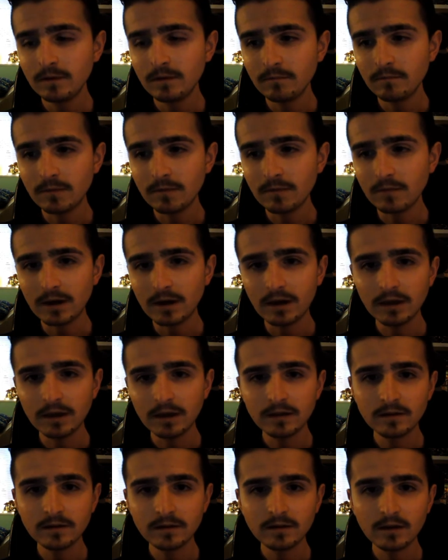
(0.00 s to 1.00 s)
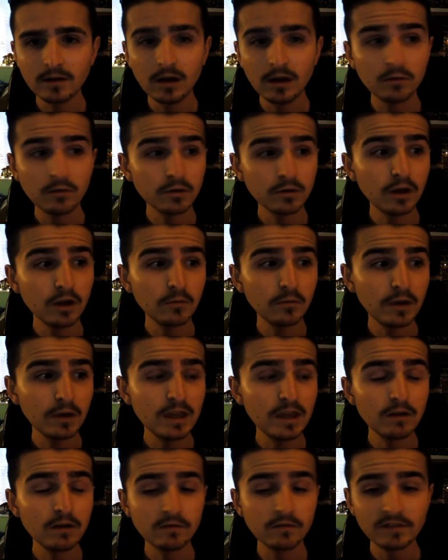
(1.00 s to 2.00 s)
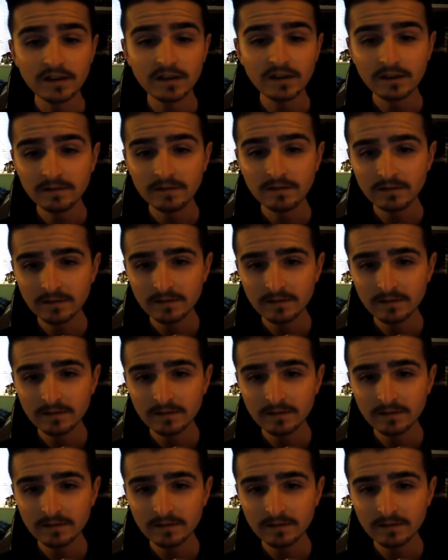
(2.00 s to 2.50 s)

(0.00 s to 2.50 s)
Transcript: My uncle and aunt were here, obviously.